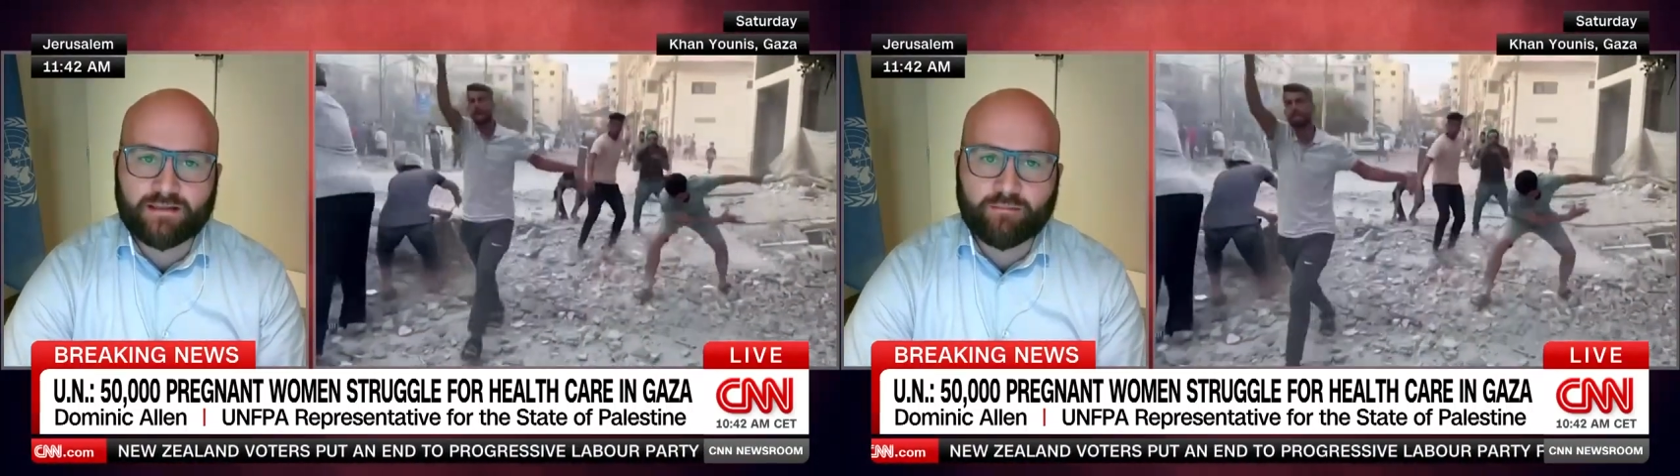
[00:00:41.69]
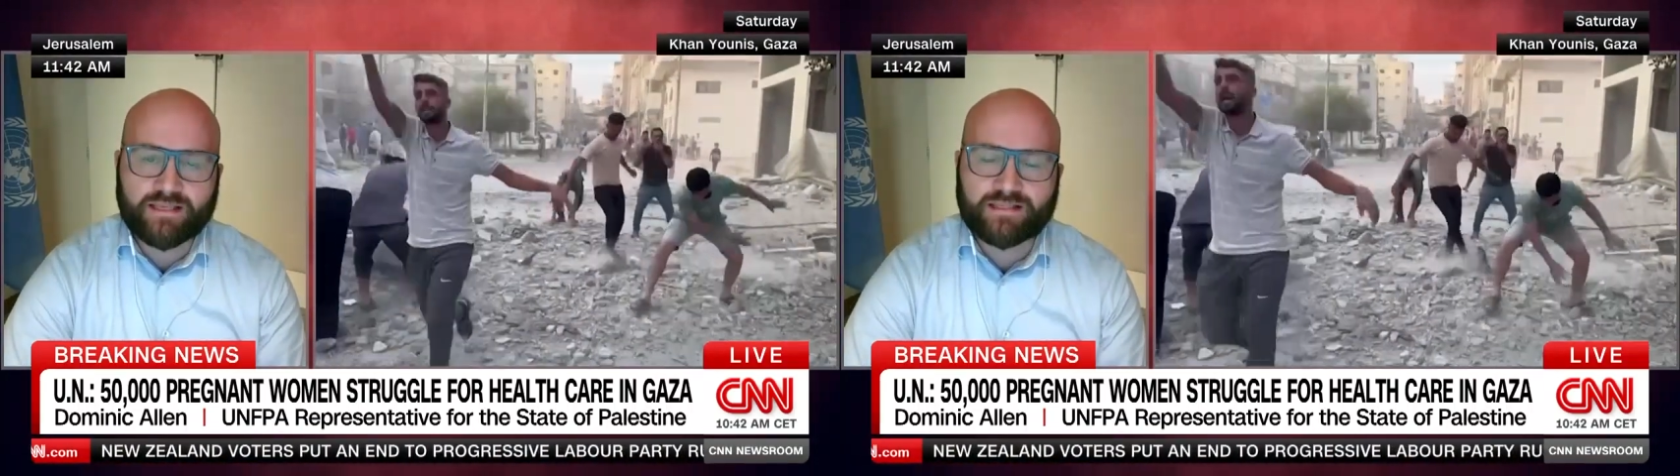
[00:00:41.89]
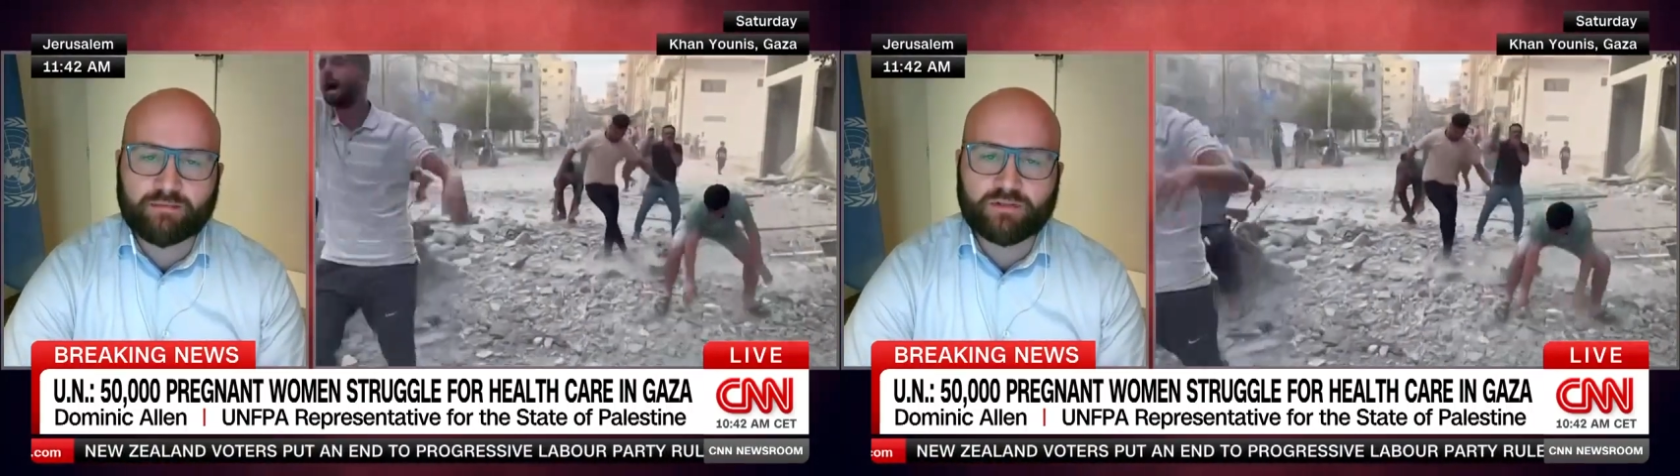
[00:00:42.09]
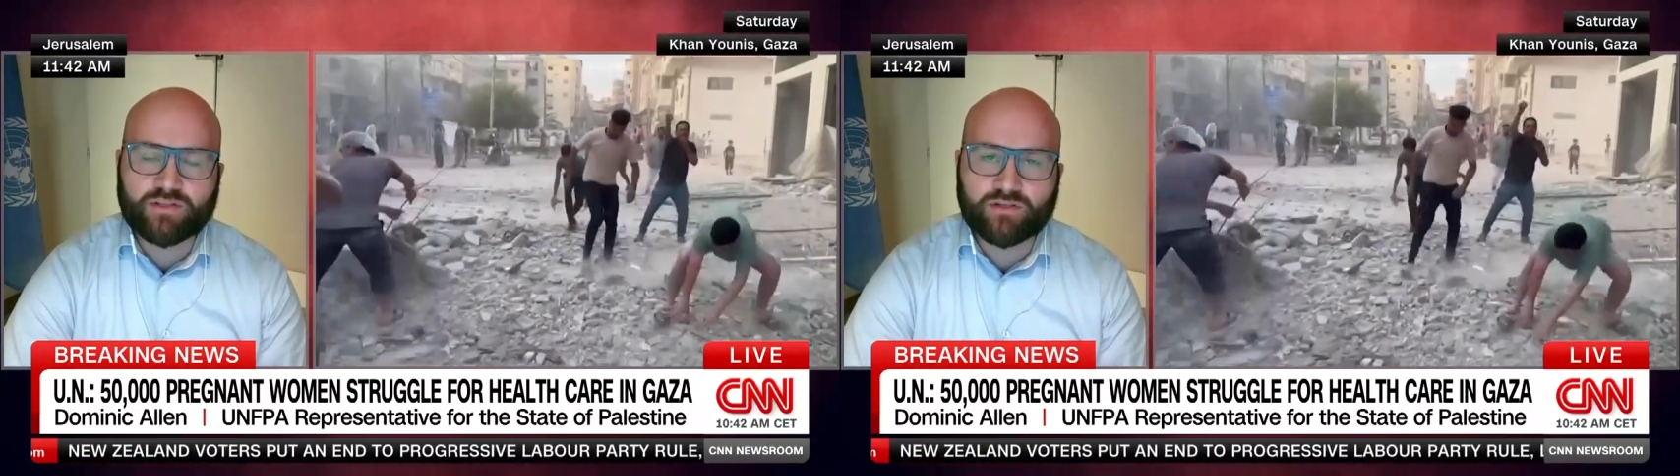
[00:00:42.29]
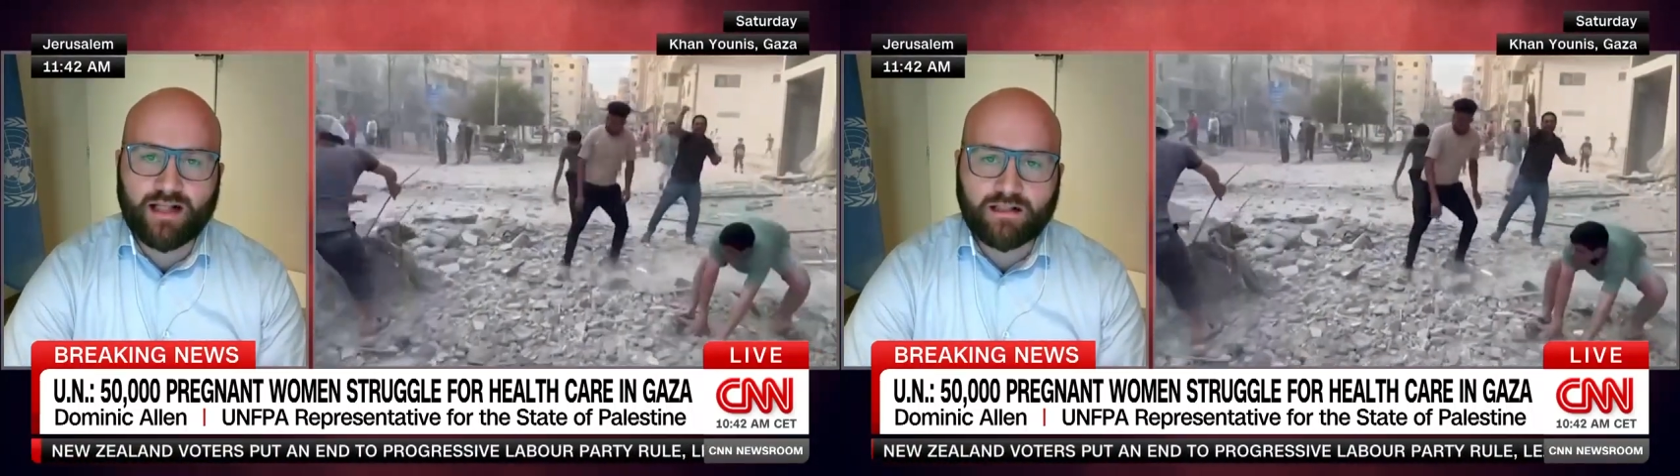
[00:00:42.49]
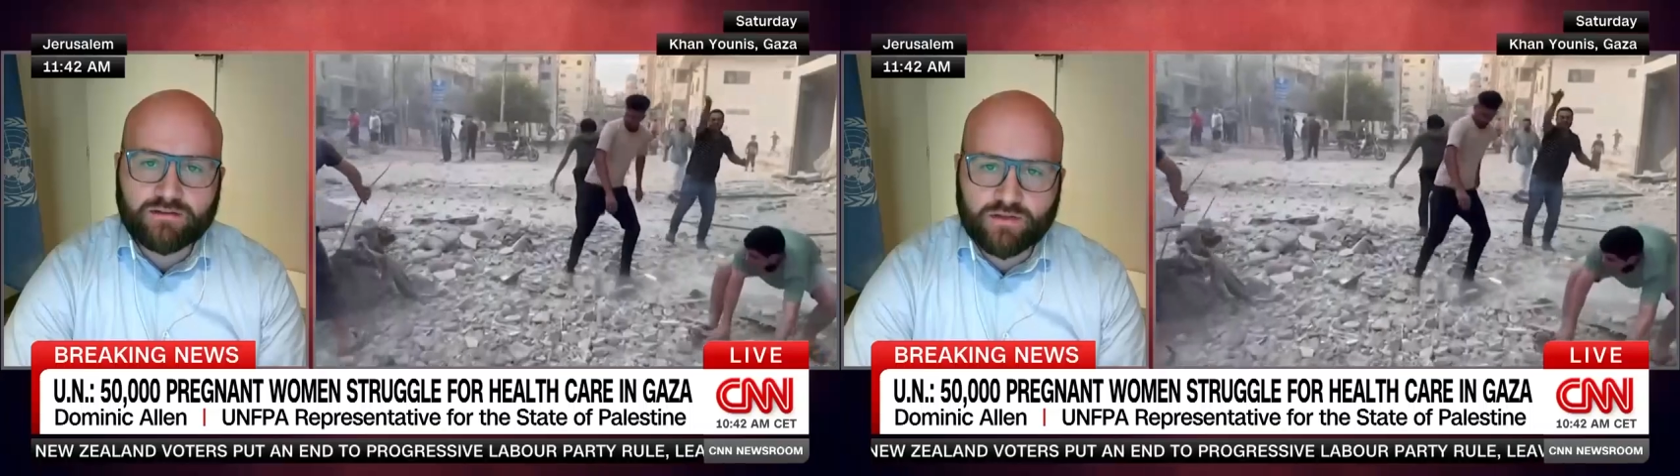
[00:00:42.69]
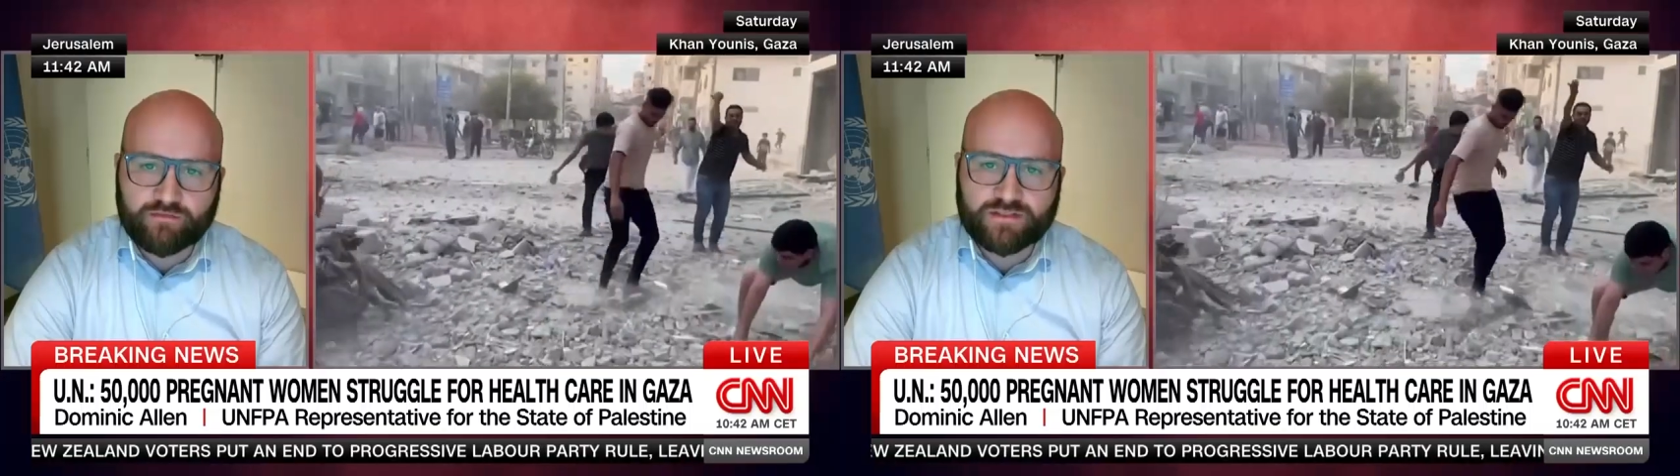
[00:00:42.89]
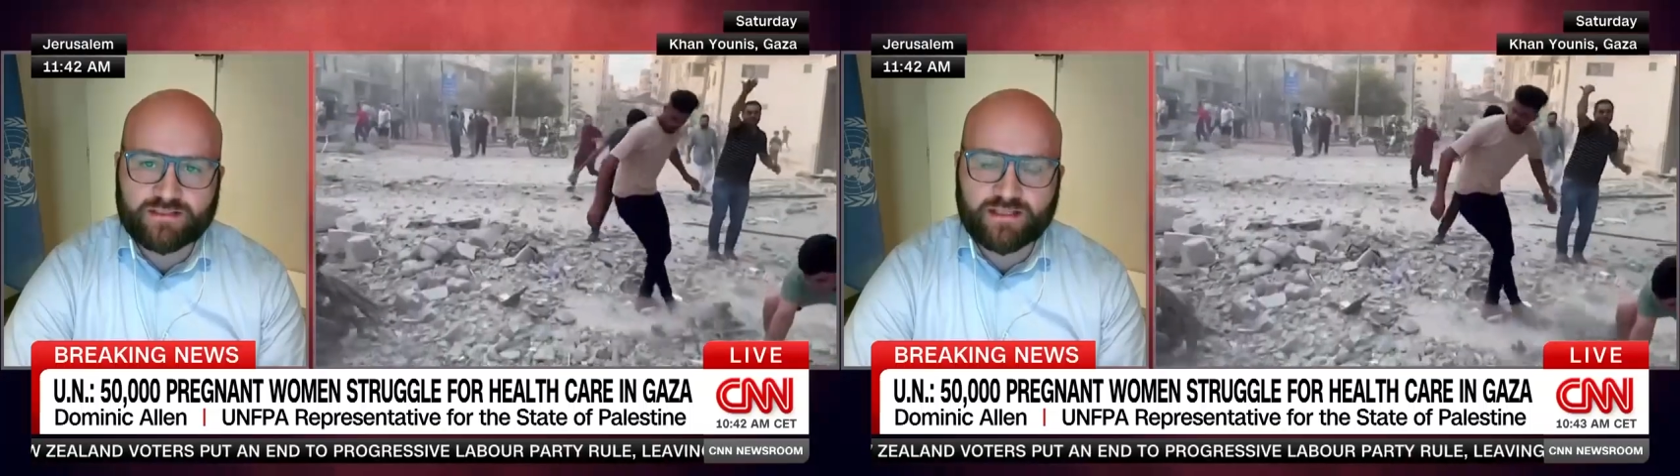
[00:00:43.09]
the basic maternal health
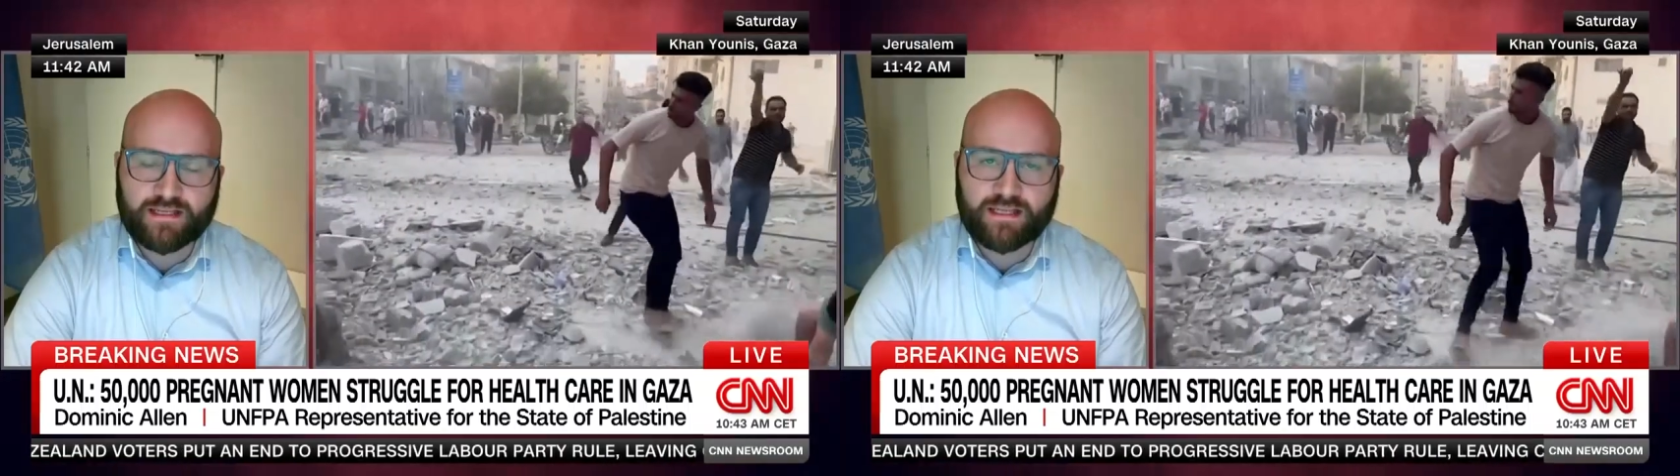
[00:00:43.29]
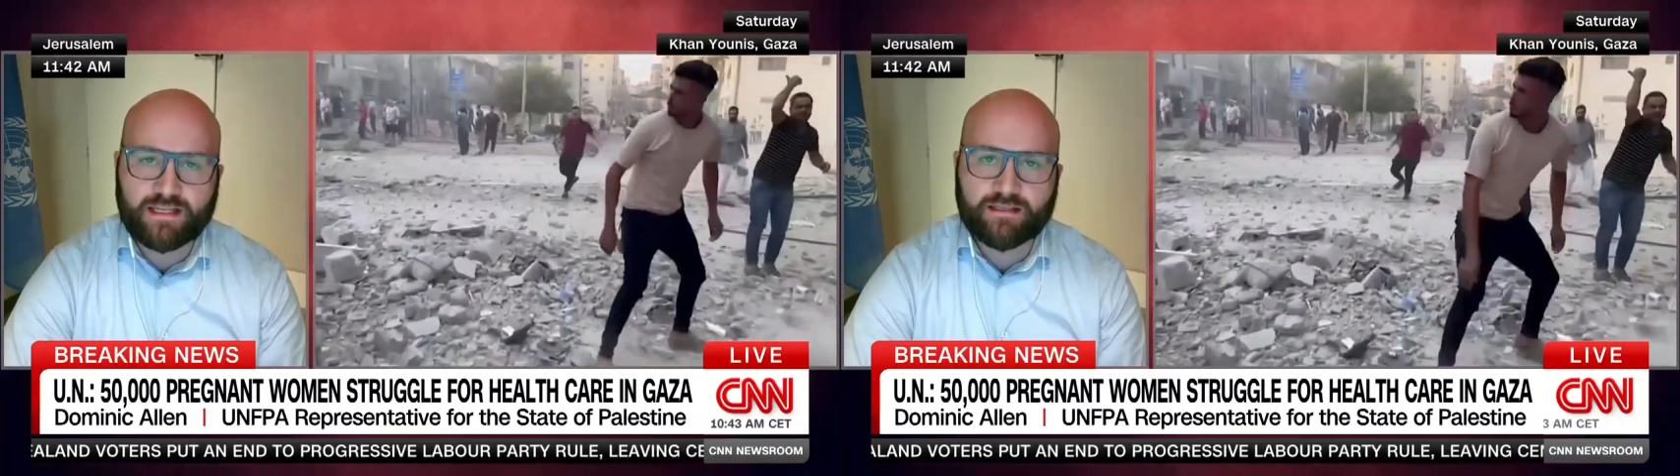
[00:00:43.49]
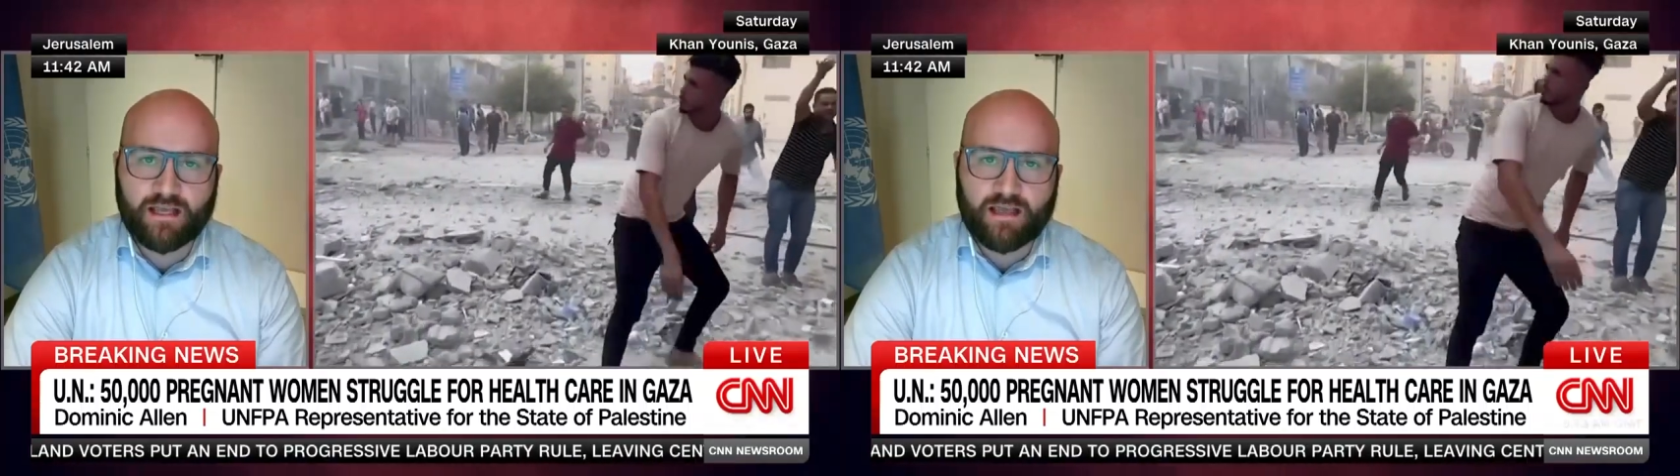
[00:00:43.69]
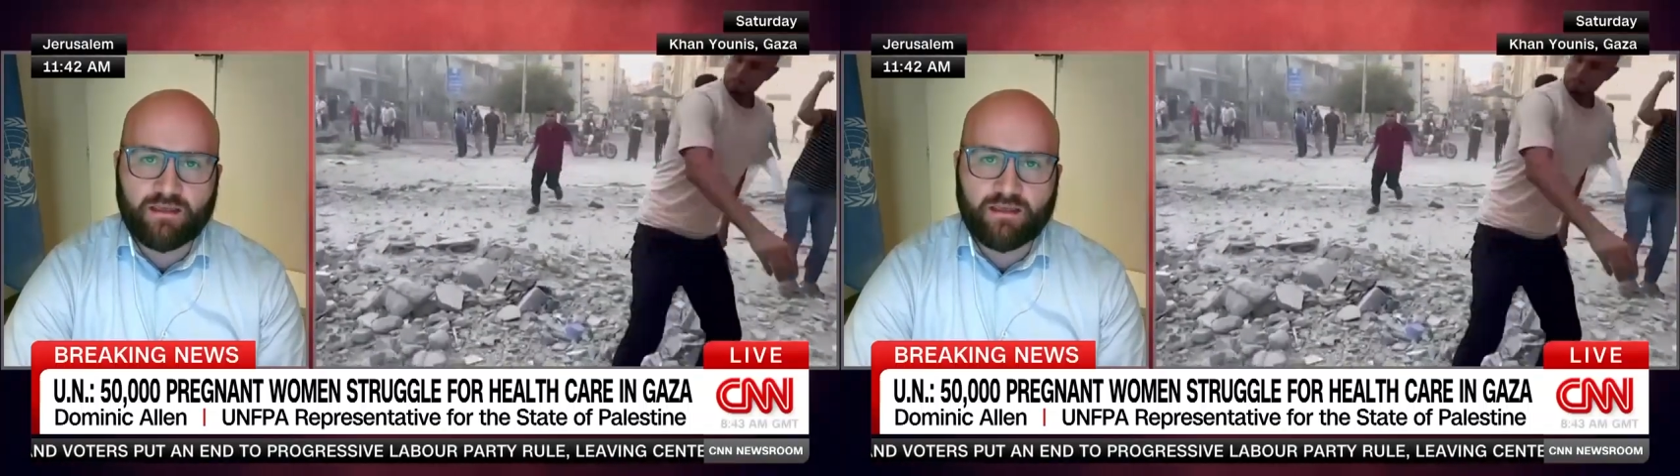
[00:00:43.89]
services they need.